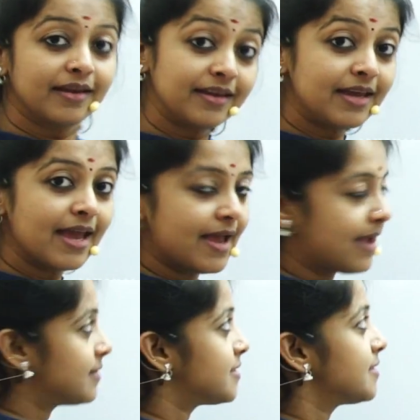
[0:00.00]

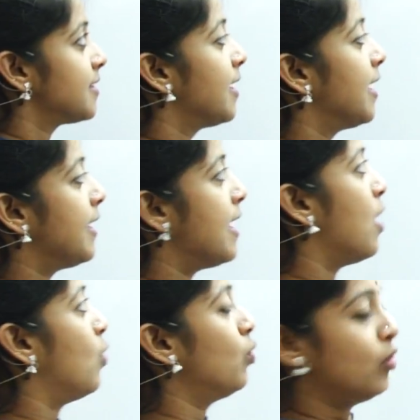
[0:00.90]
Yes.
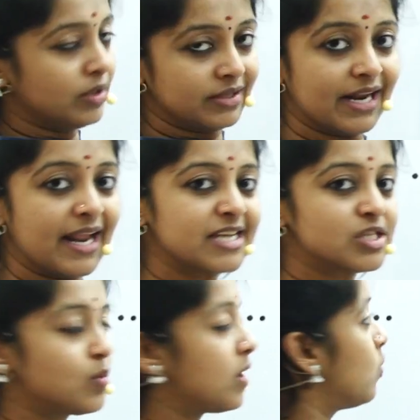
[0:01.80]
Now the
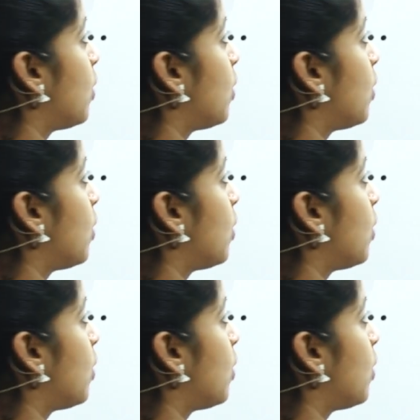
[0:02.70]
next one